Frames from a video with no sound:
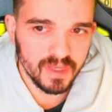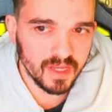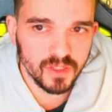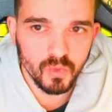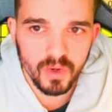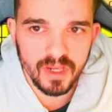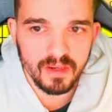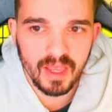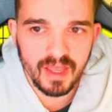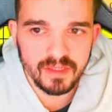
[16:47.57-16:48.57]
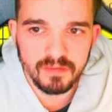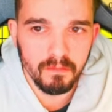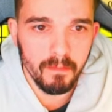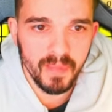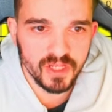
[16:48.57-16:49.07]
because we didn't get
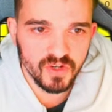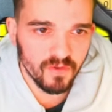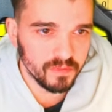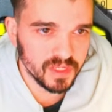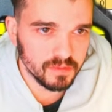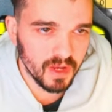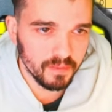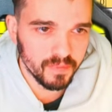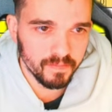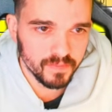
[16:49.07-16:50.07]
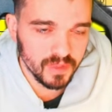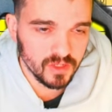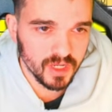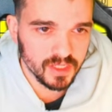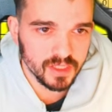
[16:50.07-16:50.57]
much from this map.
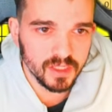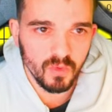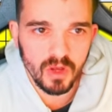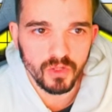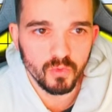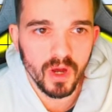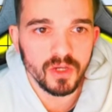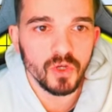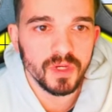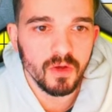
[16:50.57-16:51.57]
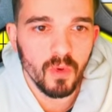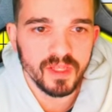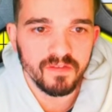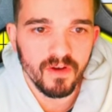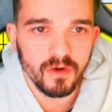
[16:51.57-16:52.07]
As you guys can see, we got 1 unique,
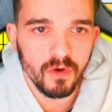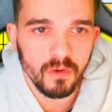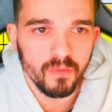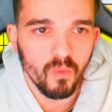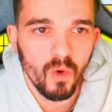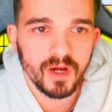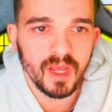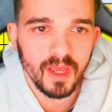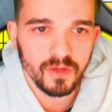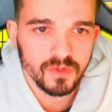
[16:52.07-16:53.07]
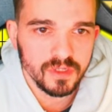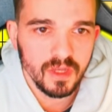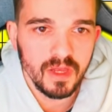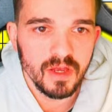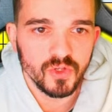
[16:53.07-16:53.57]
1 divine orb, 1 chaos,
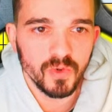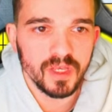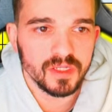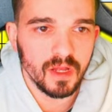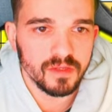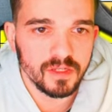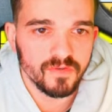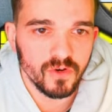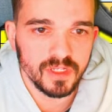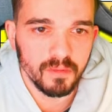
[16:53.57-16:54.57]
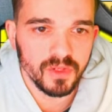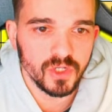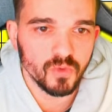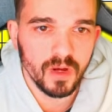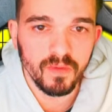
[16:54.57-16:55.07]
3 exalted. For example,
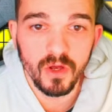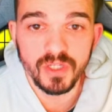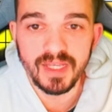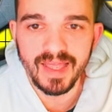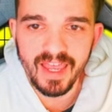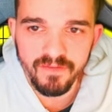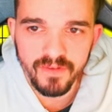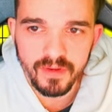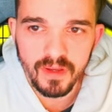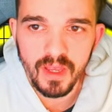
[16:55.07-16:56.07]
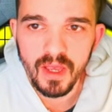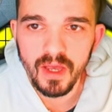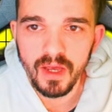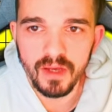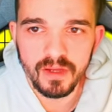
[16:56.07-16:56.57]
this one we got 11,
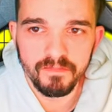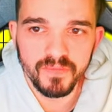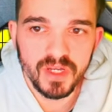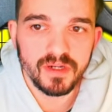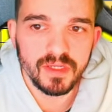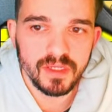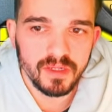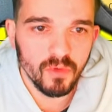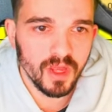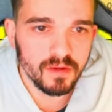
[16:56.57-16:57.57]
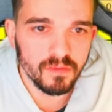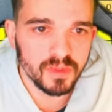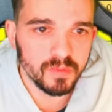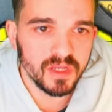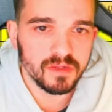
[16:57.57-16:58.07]
13
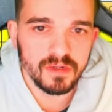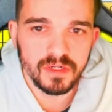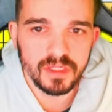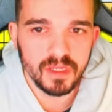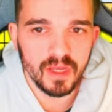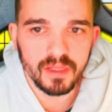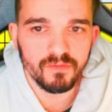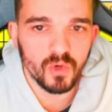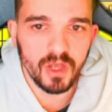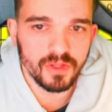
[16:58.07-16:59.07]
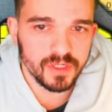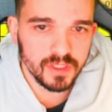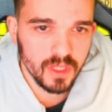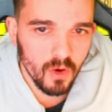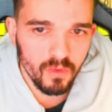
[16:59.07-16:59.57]
simulacrum splitters, and we got
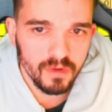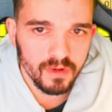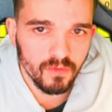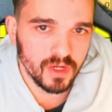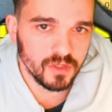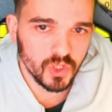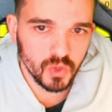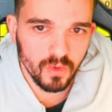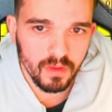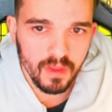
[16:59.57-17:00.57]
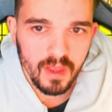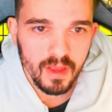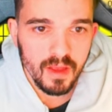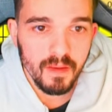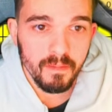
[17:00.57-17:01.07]
no greater jewel.
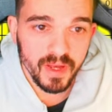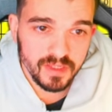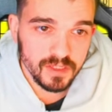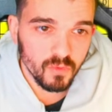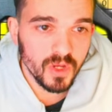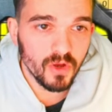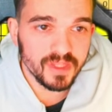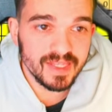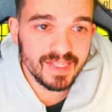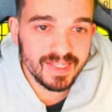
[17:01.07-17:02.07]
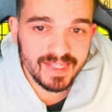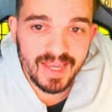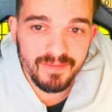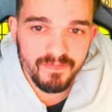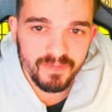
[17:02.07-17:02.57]
But we got the
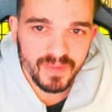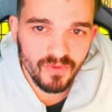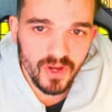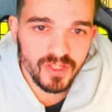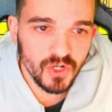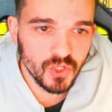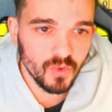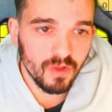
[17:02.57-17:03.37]
same greater